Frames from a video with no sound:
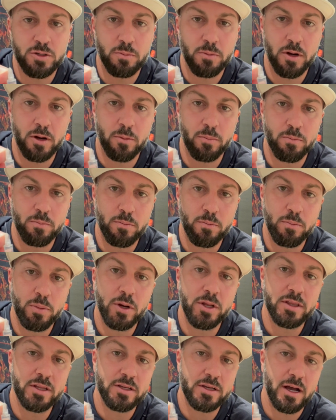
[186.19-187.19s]
or
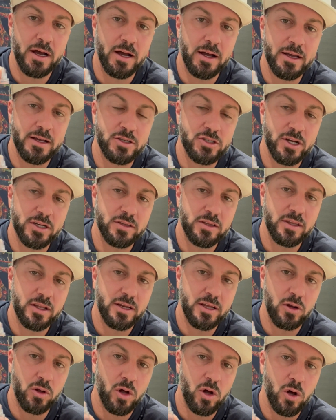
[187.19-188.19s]
putting injecting the
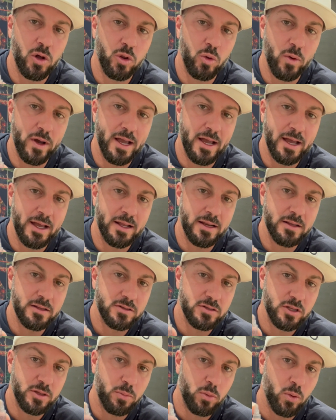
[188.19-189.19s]
needle all the way in
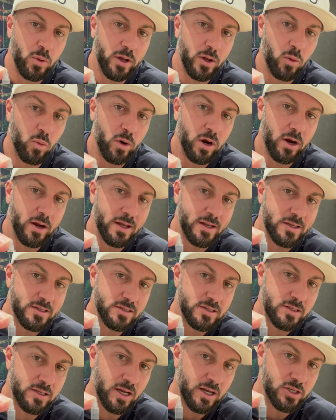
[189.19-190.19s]
to the point where it
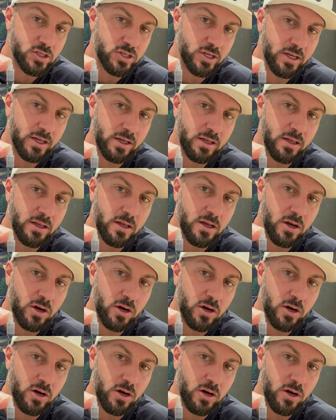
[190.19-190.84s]
is touching,